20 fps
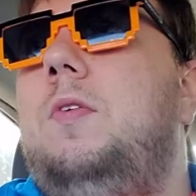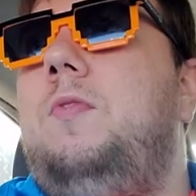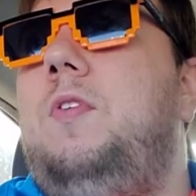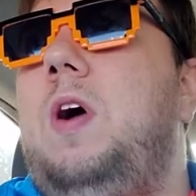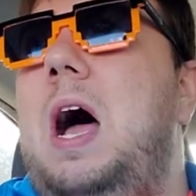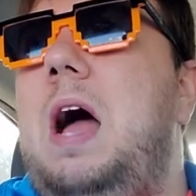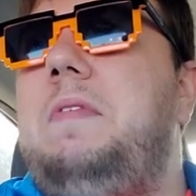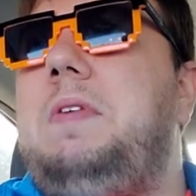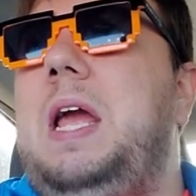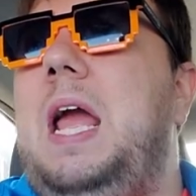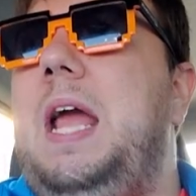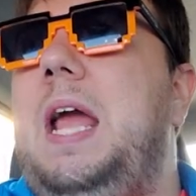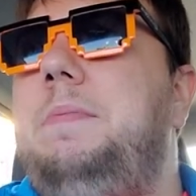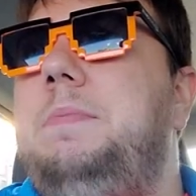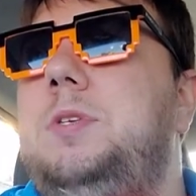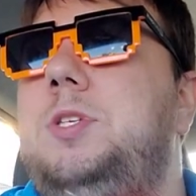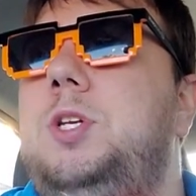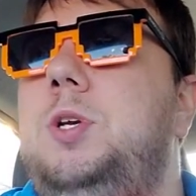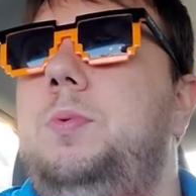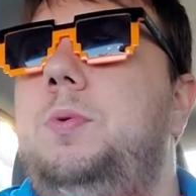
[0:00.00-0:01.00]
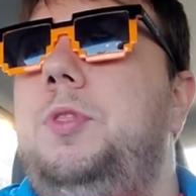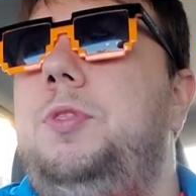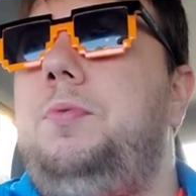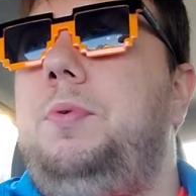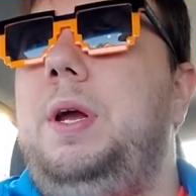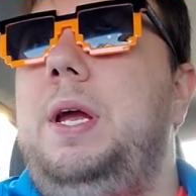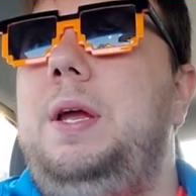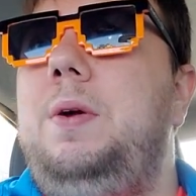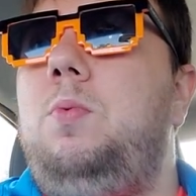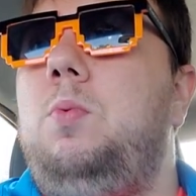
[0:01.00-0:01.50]
five games,
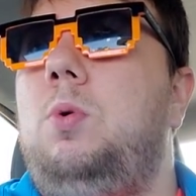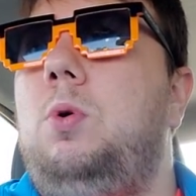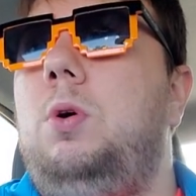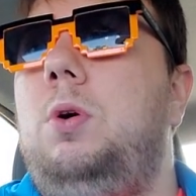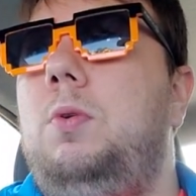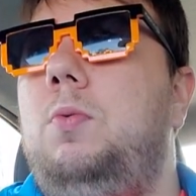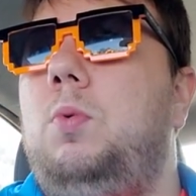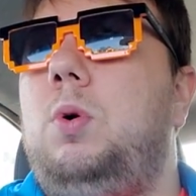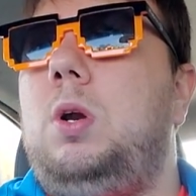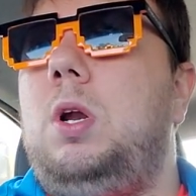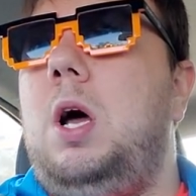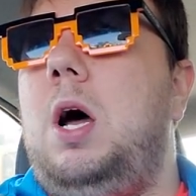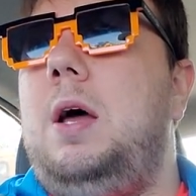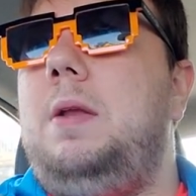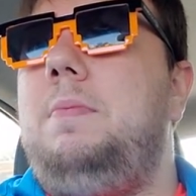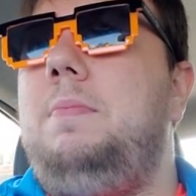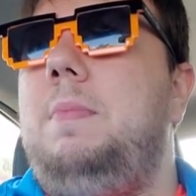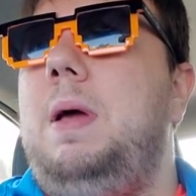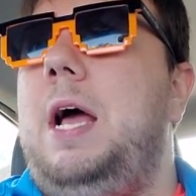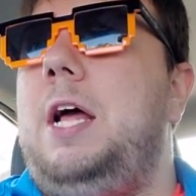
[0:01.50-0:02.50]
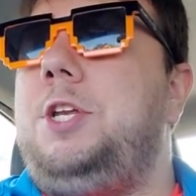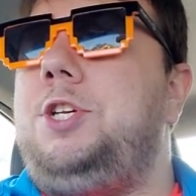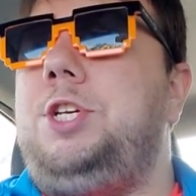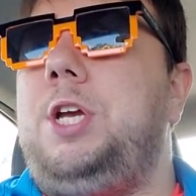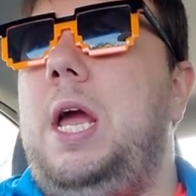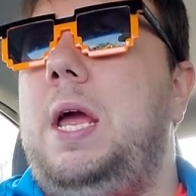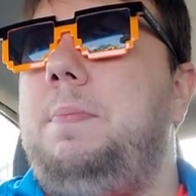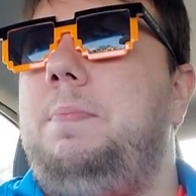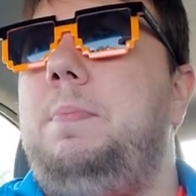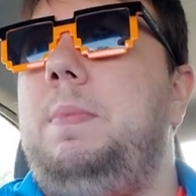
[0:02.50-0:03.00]
2-3, we're not in bad
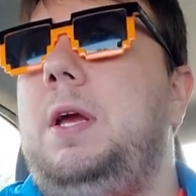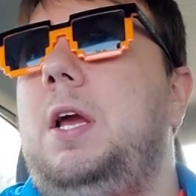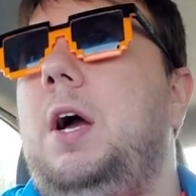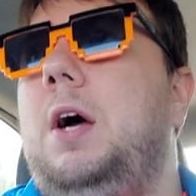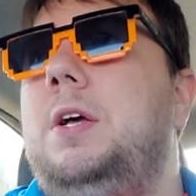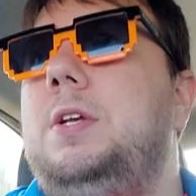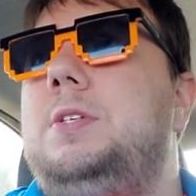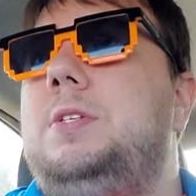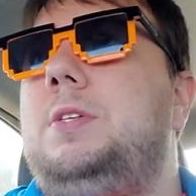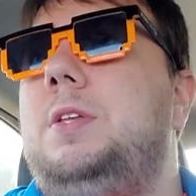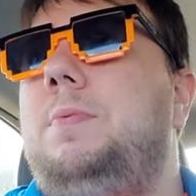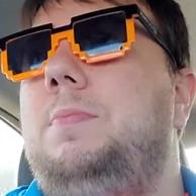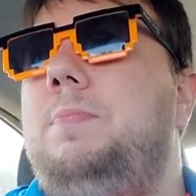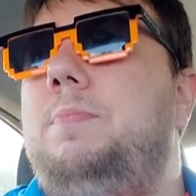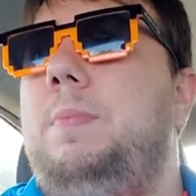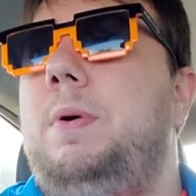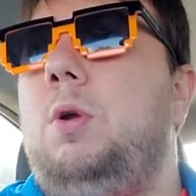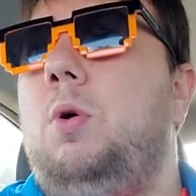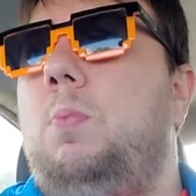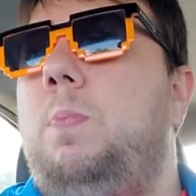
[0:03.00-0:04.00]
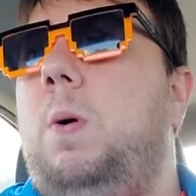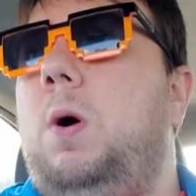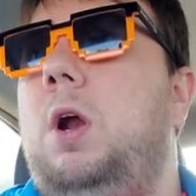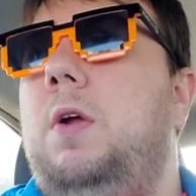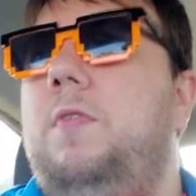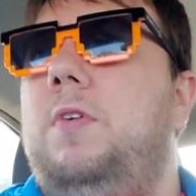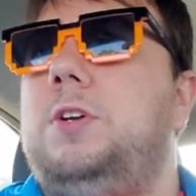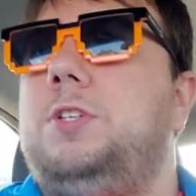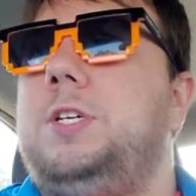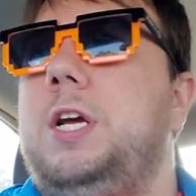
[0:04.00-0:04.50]
shape because the middle part
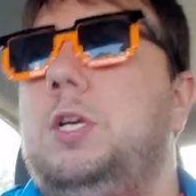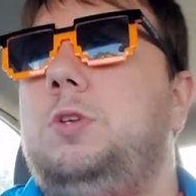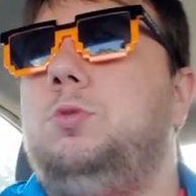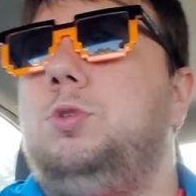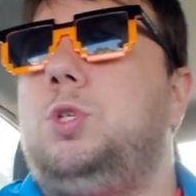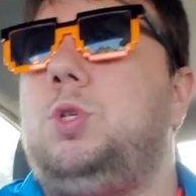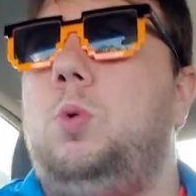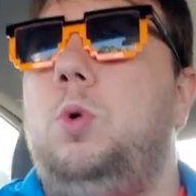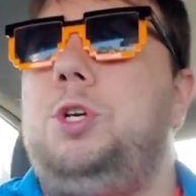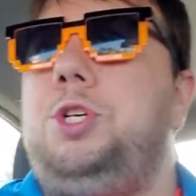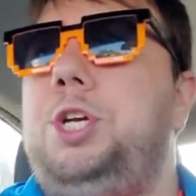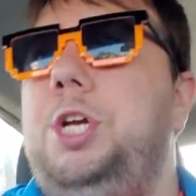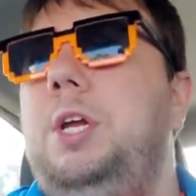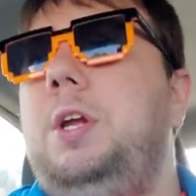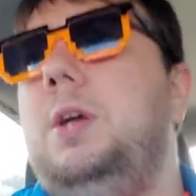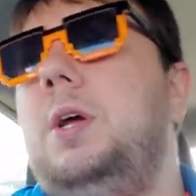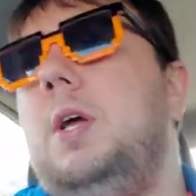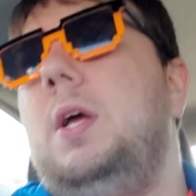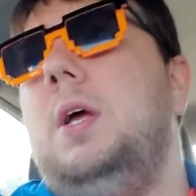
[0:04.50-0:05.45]
of our schedule is squishy.